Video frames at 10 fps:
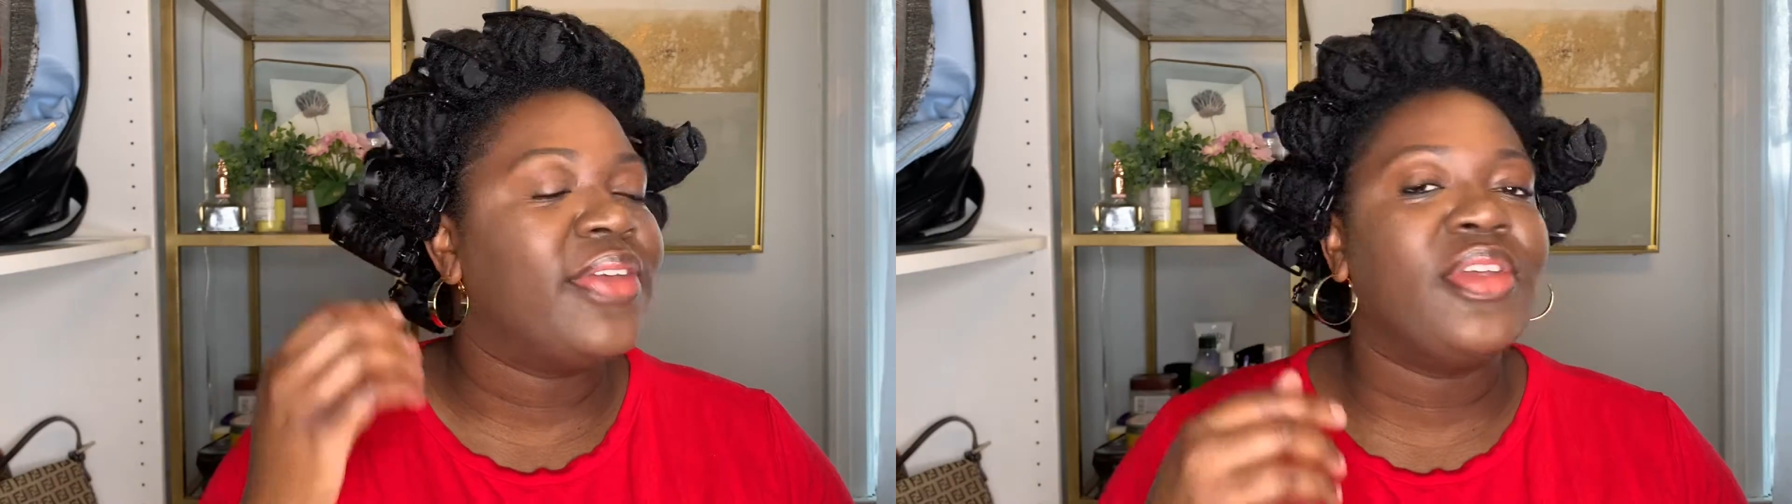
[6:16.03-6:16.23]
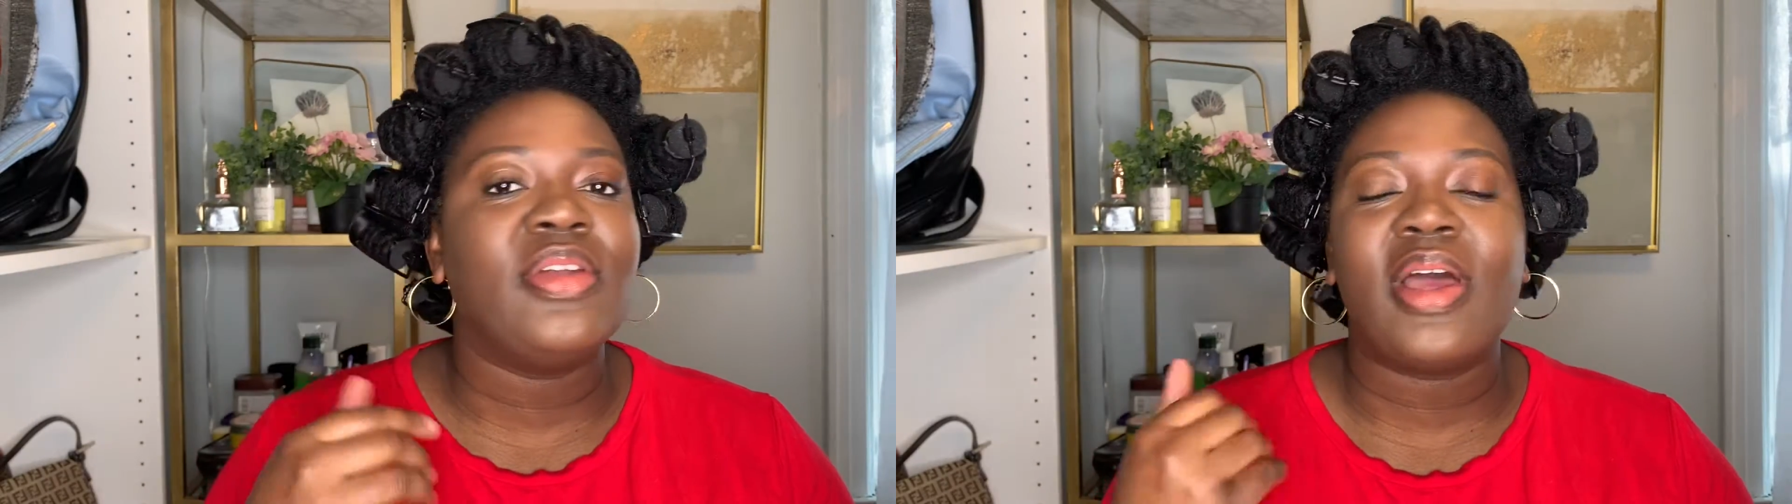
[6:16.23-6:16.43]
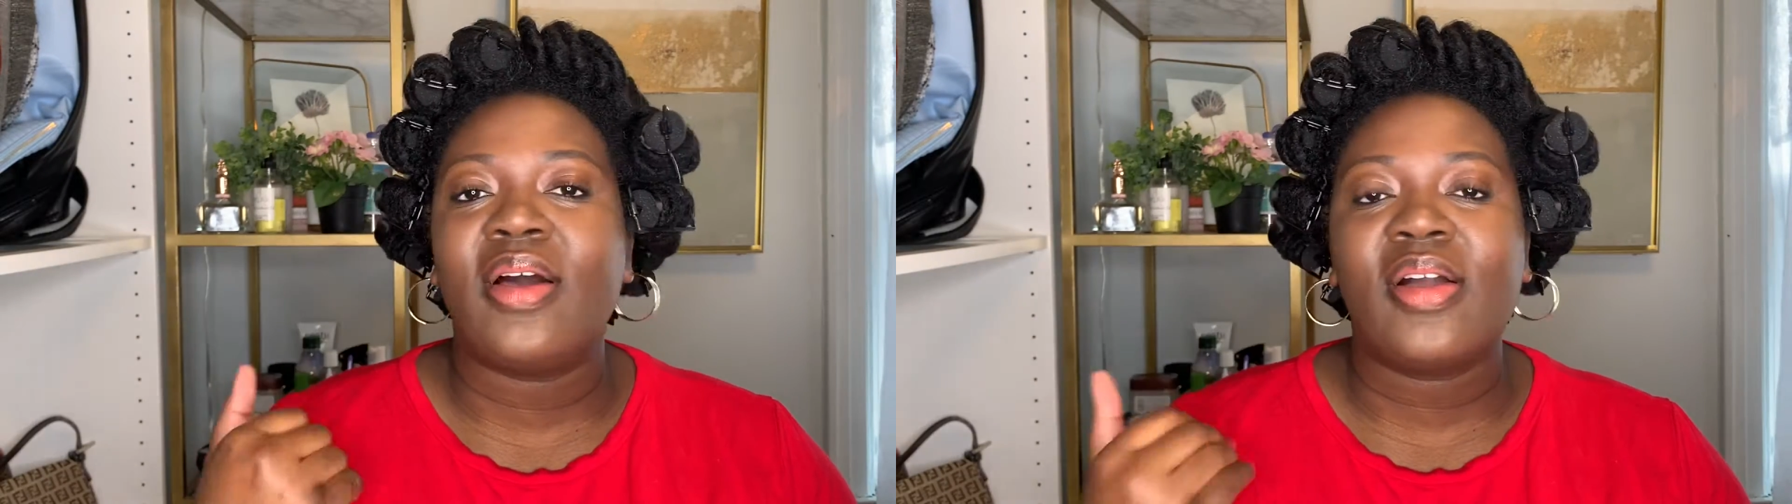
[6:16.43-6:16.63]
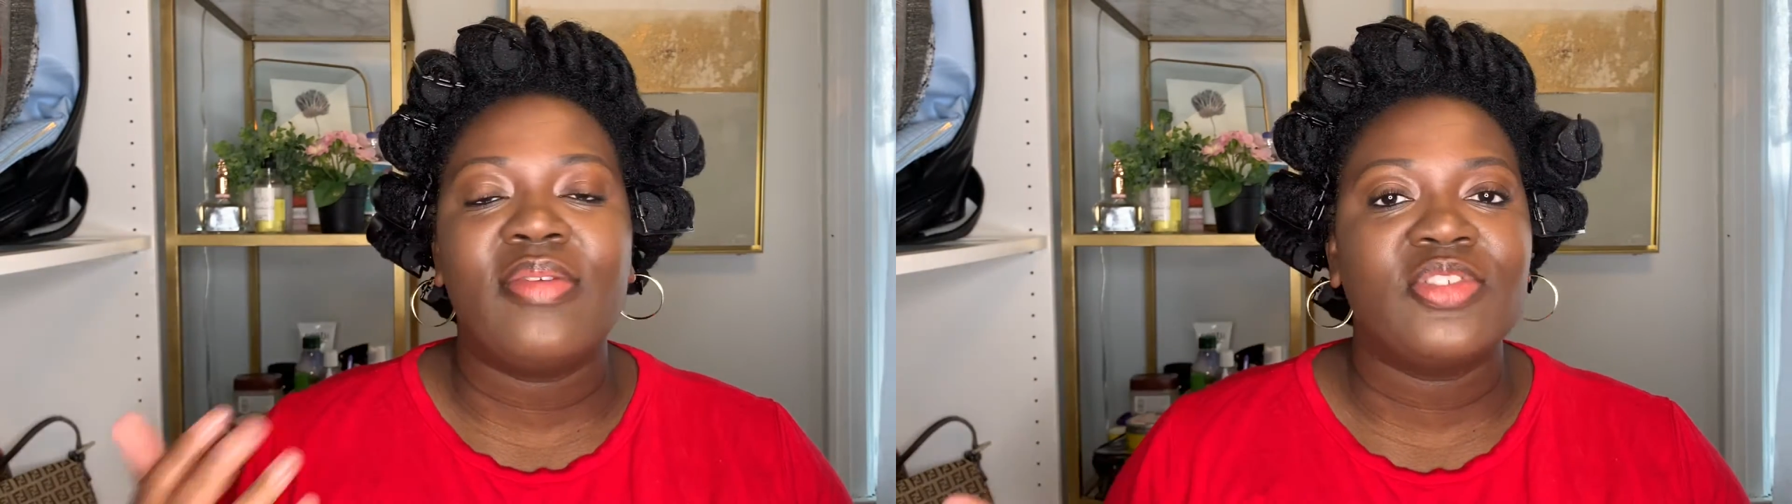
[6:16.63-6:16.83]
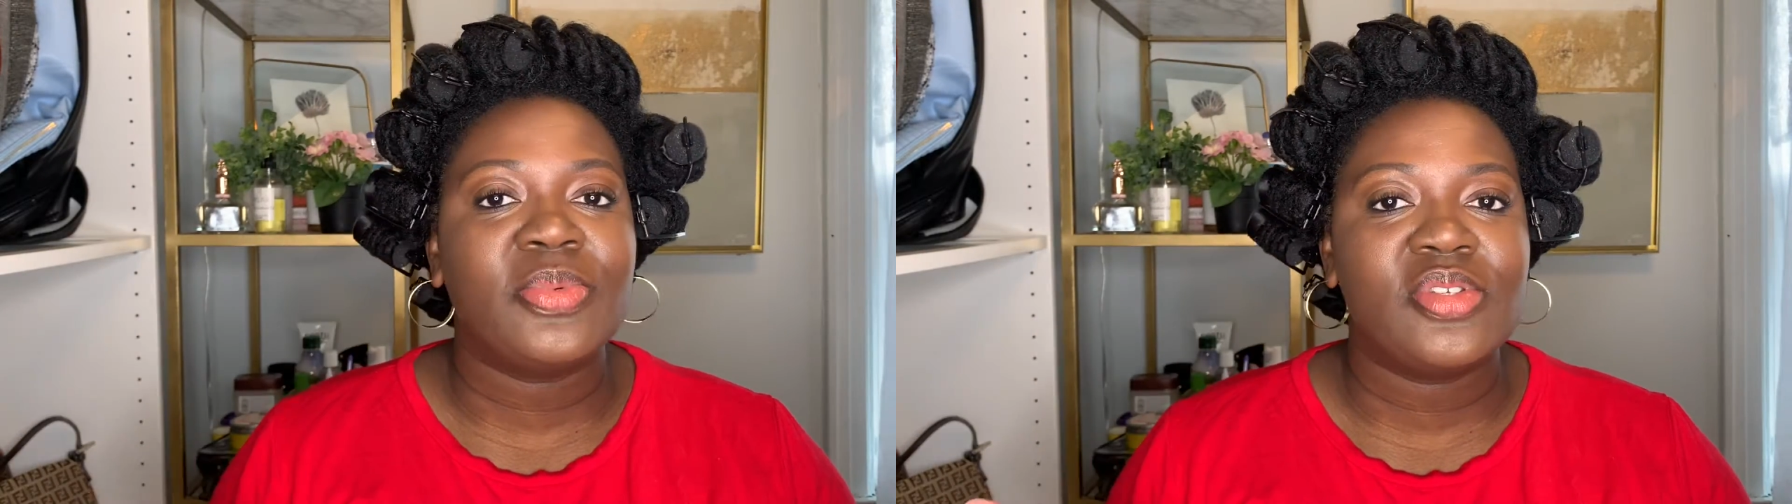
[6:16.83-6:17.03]
and they're not
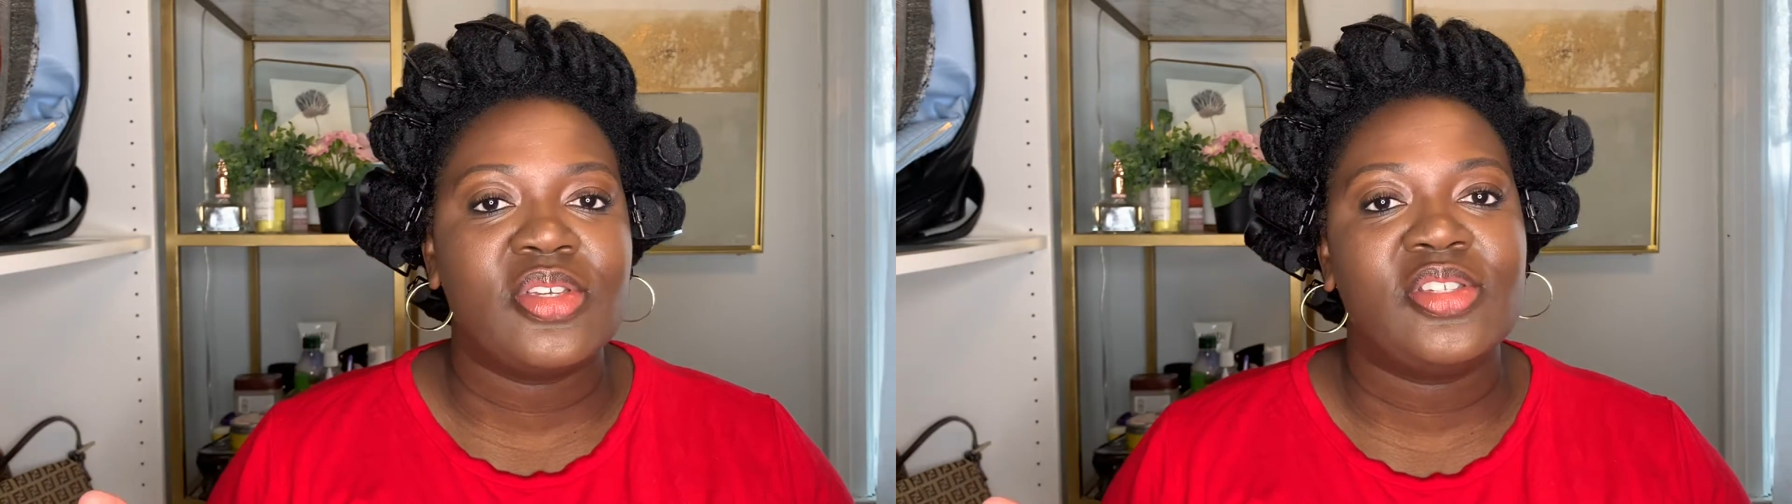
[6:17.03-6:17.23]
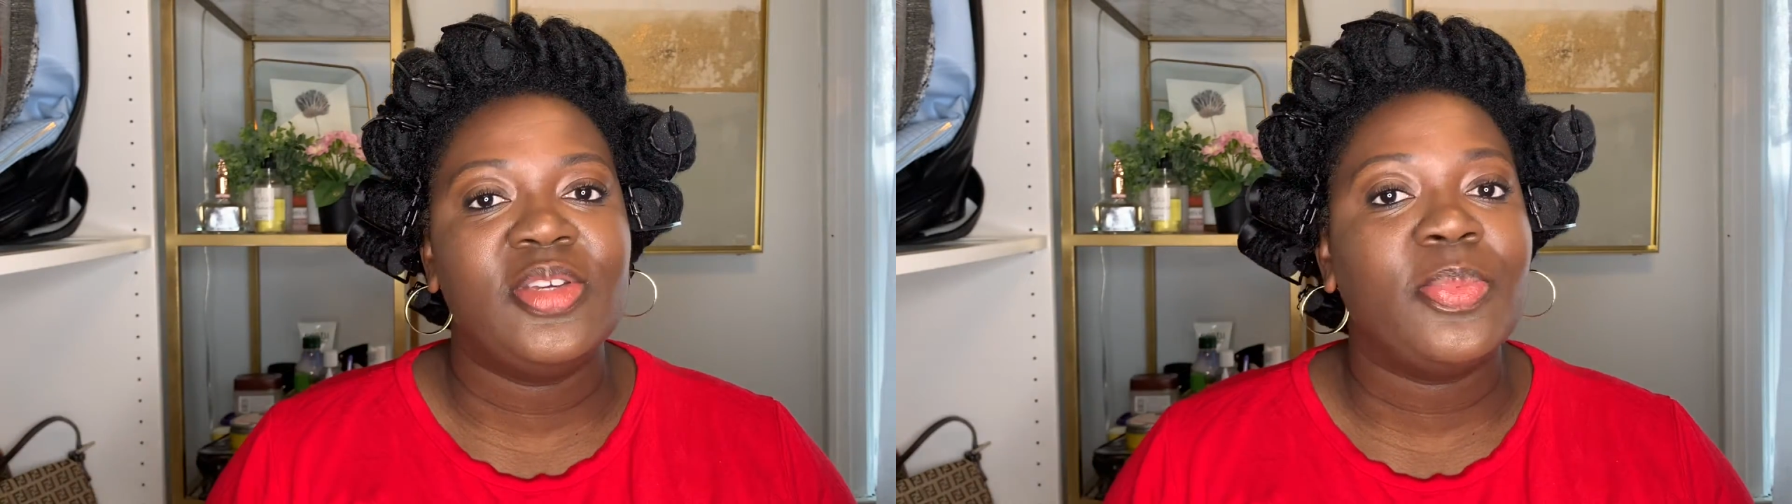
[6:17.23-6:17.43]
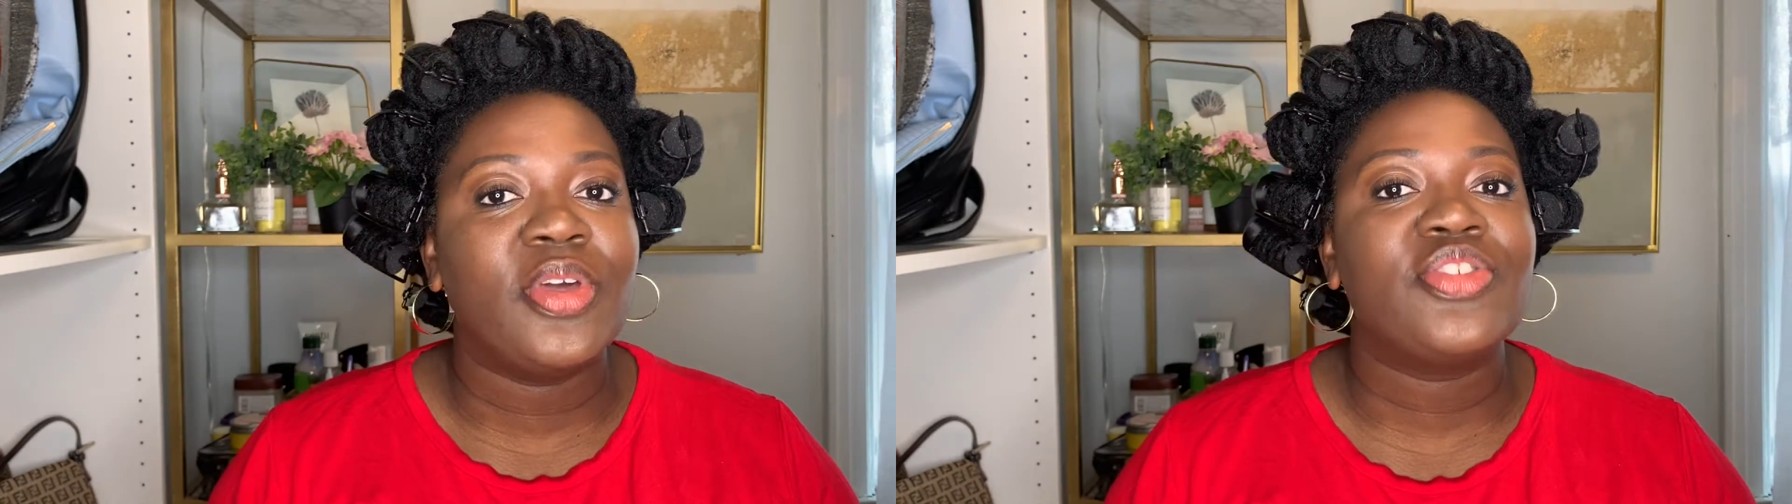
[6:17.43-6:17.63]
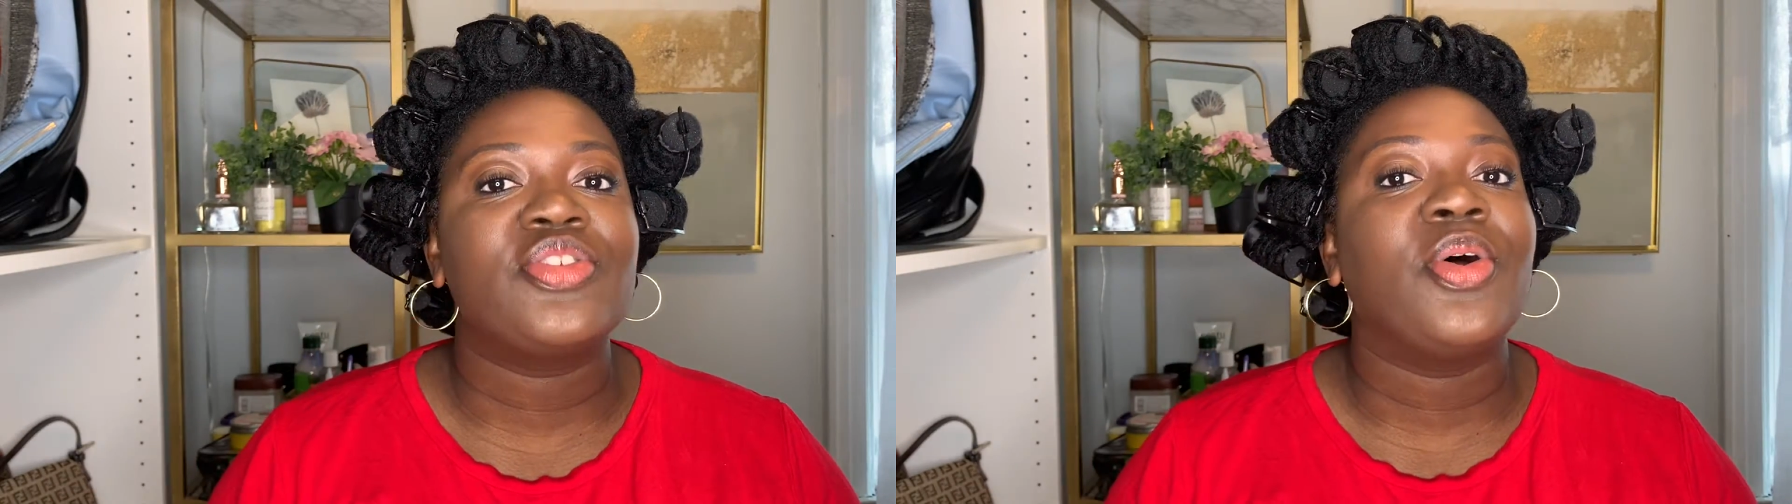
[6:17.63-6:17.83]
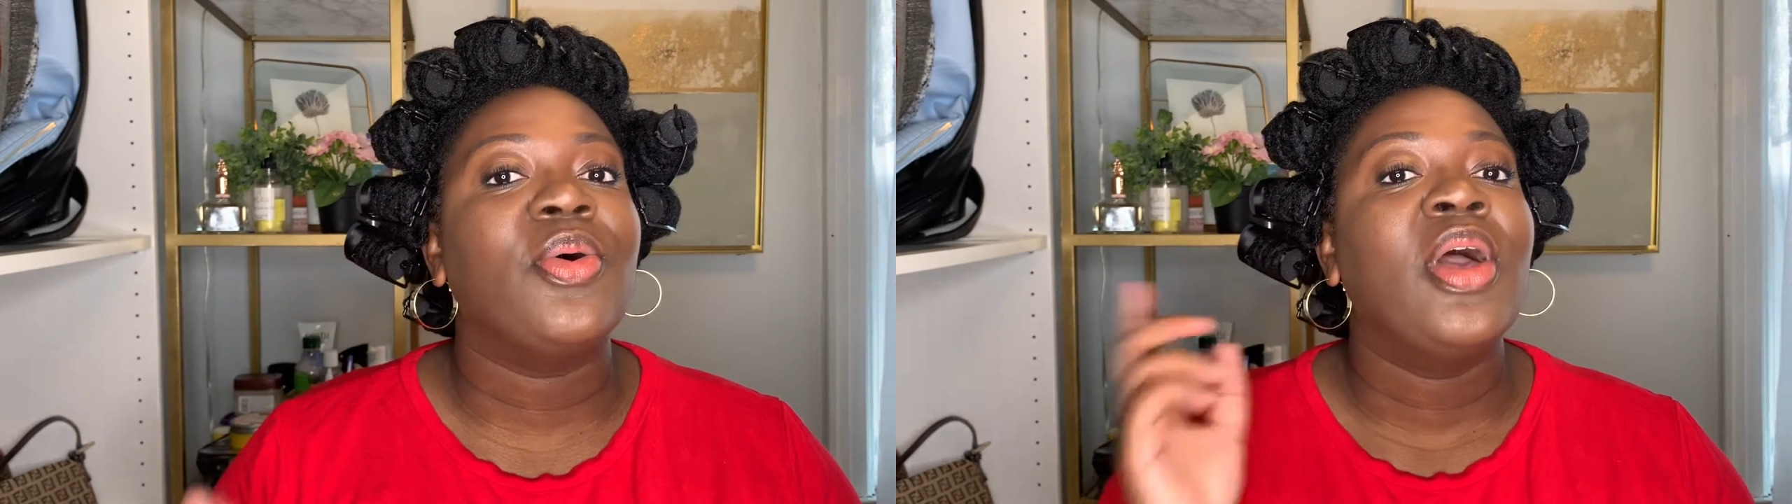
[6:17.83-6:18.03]
uncomfortable to sleep with,
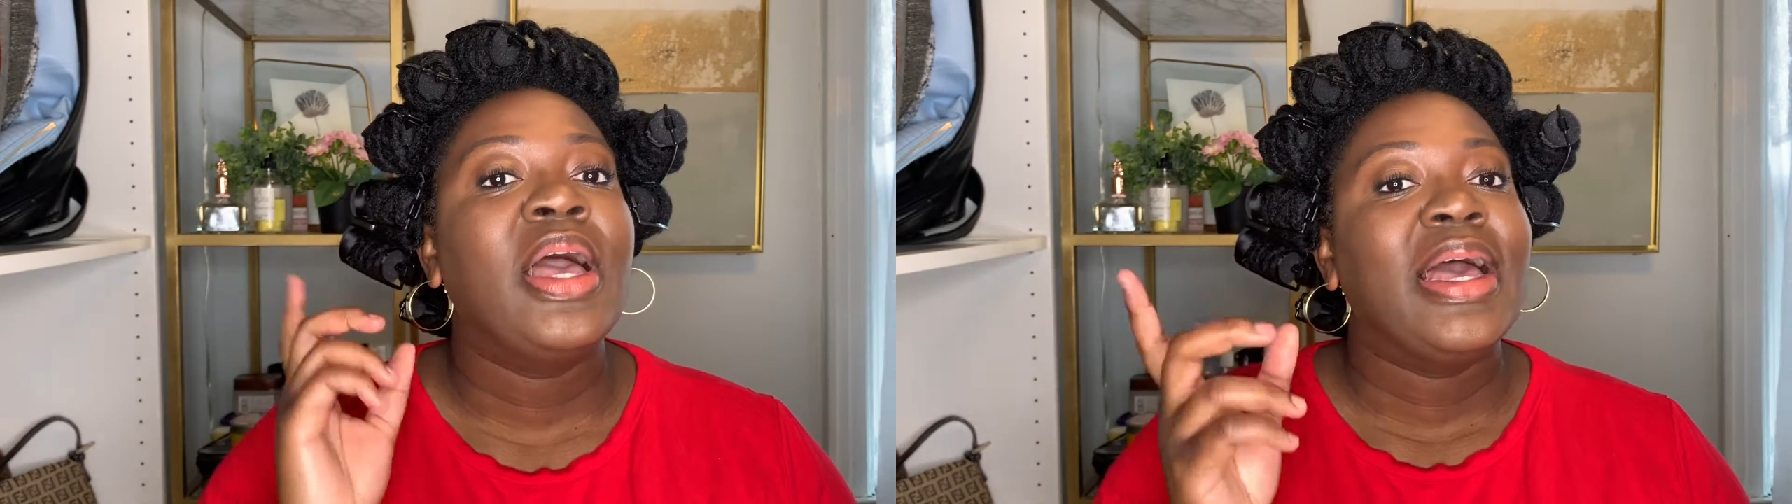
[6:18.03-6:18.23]
so